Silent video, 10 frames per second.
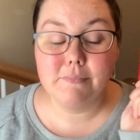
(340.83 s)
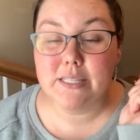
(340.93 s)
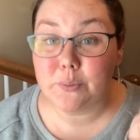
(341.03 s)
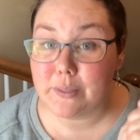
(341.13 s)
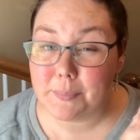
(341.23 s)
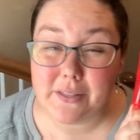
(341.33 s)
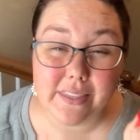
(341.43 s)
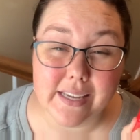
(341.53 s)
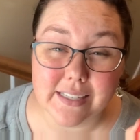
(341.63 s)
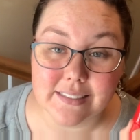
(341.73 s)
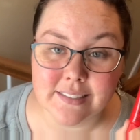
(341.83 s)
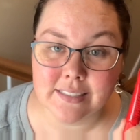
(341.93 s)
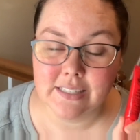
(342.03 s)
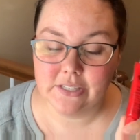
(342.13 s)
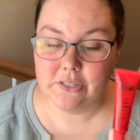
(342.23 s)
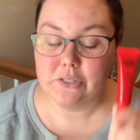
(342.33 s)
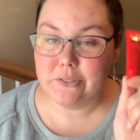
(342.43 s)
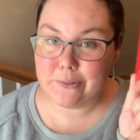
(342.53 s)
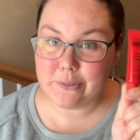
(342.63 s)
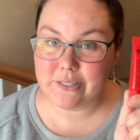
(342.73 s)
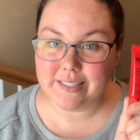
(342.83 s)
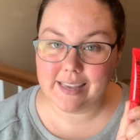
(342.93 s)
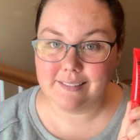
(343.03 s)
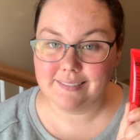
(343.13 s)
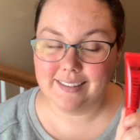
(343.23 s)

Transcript: miserable things to your skin.